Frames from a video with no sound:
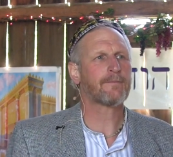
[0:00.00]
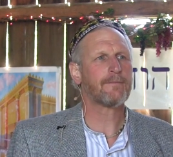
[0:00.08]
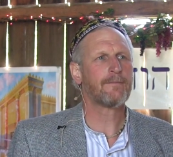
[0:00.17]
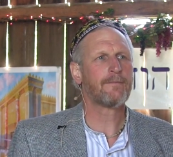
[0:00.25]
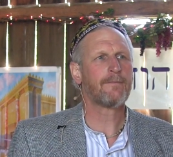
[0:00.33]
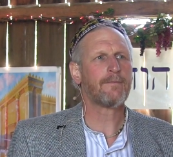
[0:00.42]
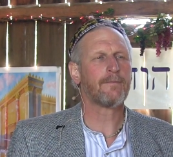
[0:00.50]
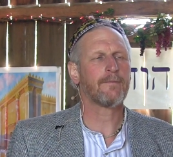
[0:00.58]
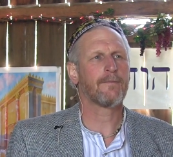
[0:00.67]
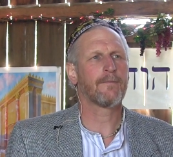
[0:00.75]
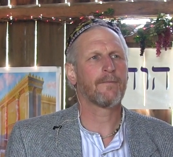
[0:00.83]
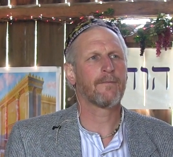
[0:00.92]

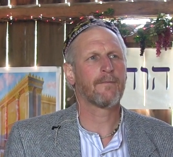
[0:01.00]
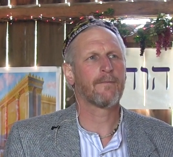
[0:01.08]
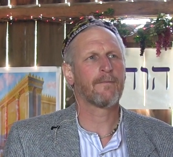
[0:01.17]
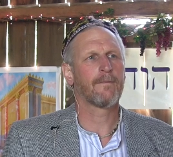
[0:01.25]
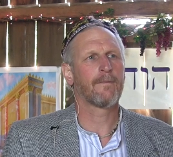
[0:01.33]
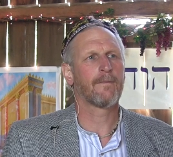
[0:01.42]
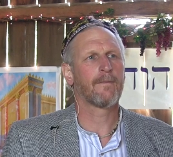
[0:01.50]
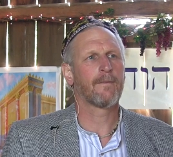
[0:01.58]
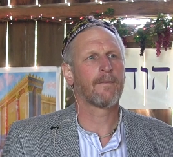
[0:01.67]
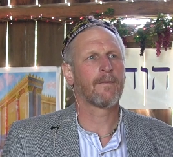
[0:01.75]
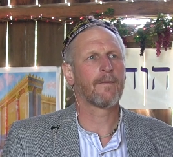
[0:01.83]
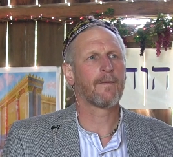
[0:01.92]

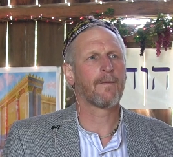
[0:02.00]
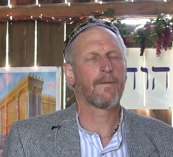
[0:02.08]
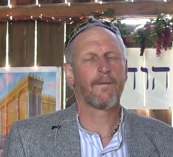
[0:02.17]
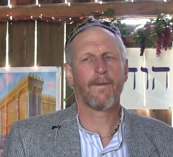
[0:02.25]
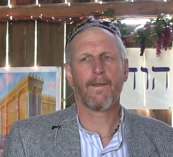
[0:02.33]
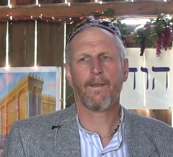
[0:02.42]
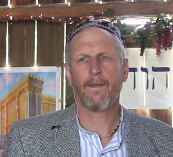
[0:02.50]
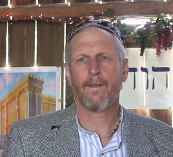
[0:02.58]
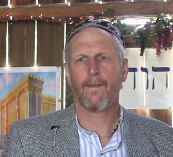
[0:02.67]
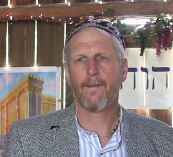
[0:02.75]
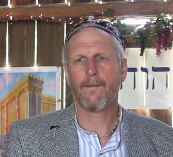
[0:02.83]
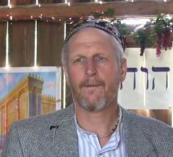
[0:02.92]

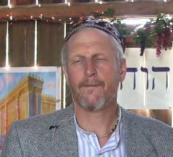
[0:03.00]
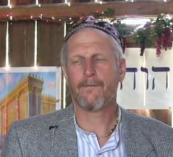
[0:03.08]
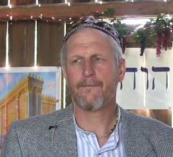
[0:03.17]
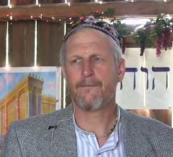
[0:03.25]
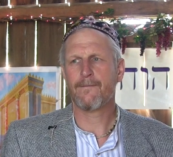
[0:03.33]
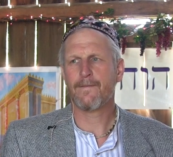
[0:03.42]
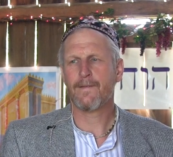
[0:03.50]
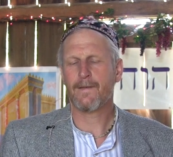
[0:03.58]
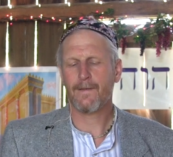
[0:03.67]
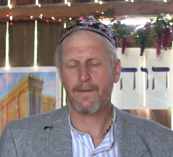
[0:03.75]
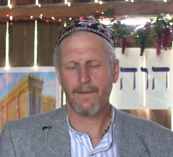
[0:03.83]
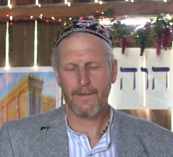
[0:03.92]

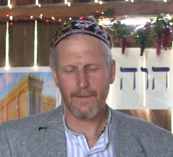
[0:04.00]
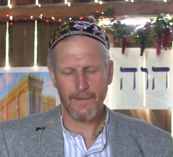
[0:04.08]
No one is speaking in this clip.